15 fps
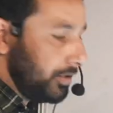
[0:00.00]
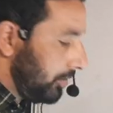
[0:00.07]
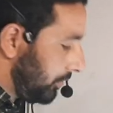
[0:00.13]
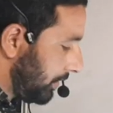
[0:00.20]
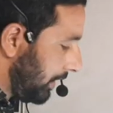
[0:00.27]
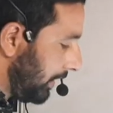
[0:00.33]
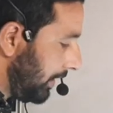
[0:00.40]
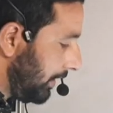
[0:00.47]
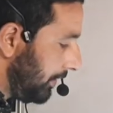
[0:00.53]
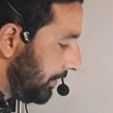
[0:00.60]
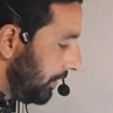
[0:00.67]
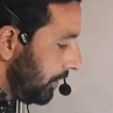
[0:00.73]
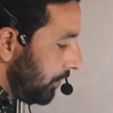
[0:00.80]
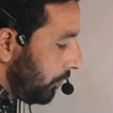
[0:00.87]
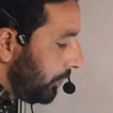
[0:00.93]
Okay,
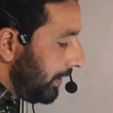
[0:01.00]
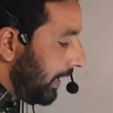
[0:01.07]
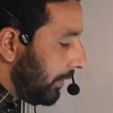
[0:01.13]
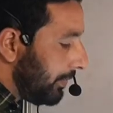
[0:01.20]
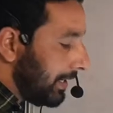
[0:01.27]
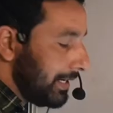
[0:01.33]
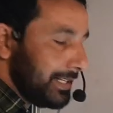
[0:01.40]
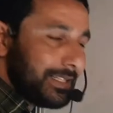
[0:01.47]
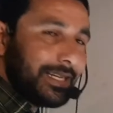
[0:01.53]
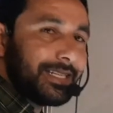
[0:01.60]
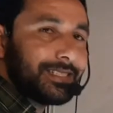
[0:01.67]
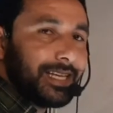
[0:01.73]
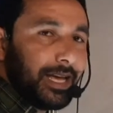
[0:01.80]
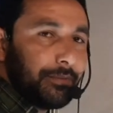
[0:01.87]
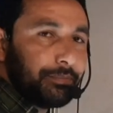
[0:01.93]
we have another
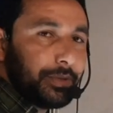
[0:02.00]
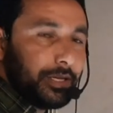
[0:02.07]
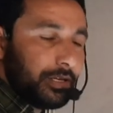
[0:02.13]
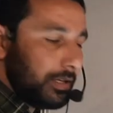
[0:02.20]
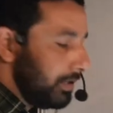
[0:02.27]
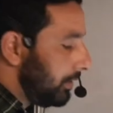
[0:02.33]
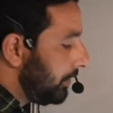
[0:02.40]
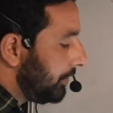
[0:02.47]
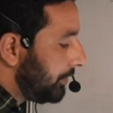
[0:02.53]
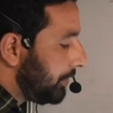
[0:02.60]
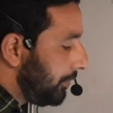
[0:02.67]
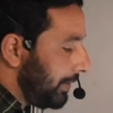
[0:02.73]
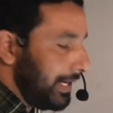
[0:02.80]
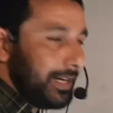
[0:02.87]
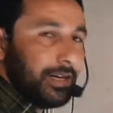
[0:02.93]
example,
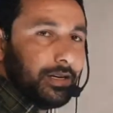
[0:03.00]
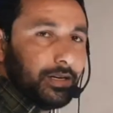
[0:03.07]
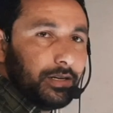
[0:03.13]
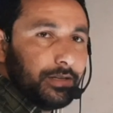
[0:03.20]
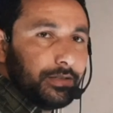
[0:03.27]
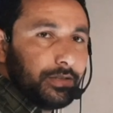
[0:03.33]
dwell.